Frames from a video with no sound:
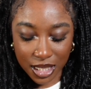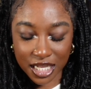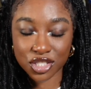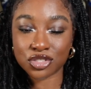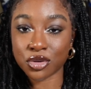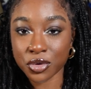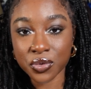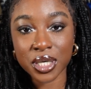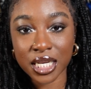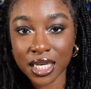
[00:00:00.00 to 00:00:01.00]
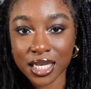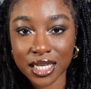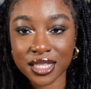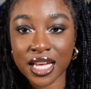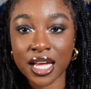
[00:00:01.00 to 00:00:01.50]
it's so unique
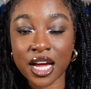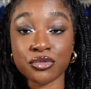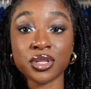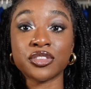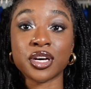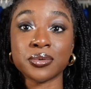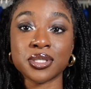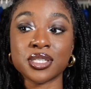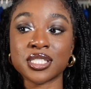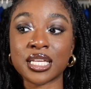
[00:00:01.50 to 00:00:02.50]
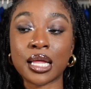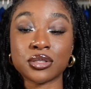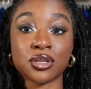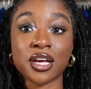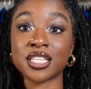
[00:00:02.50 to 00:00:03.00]
that I really thought it was gonna sell out,
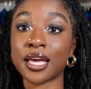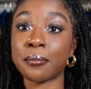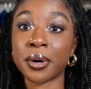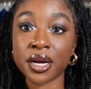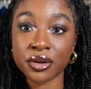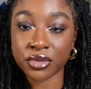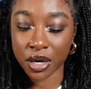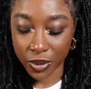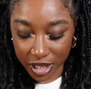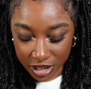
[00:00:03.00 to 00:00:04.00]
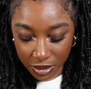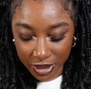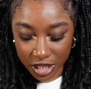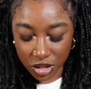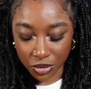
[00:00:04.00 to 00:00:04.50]
so I like bought it right away because I'm
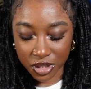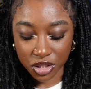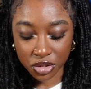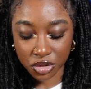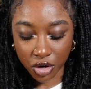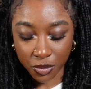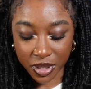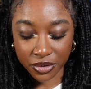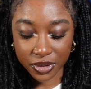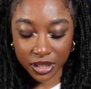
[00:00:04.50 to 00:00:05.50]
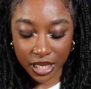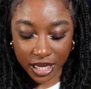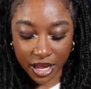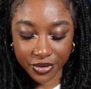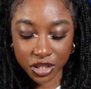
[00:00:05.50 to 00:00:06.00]
like, yo, these are dope, and I really like
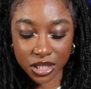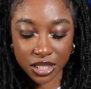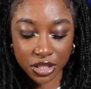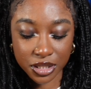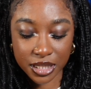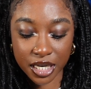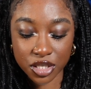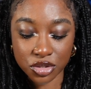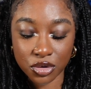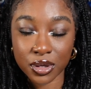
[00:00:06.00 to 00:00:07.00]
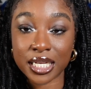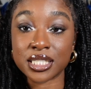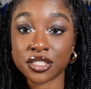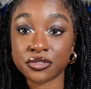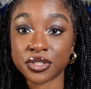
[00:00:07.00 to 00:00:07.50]
having sneakers that are so like
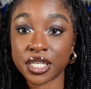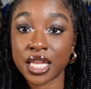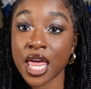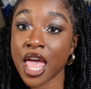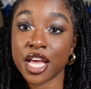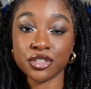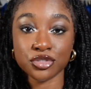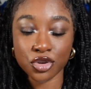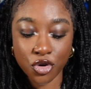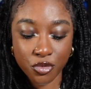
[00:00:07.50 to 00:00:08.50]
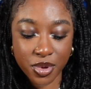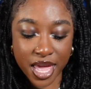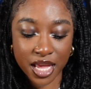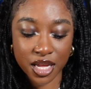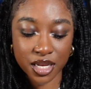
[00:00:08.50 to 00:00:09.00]
different and dope
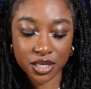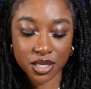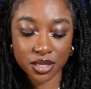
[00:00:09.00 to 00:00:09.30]
and